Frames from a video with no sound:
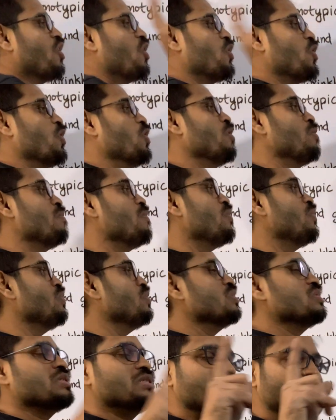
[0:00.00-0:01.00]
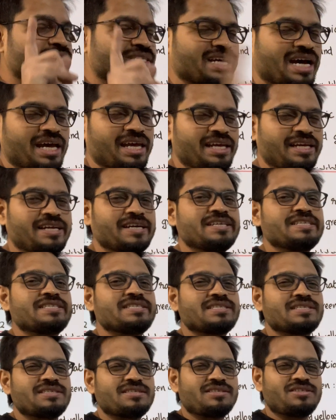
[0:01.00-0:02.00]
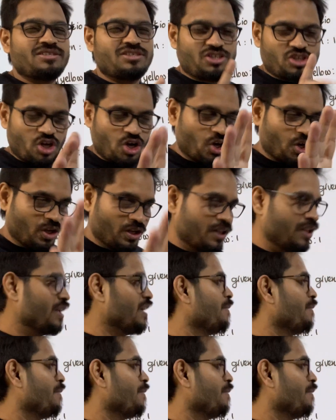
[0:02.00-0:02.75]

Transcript: homozygous tall,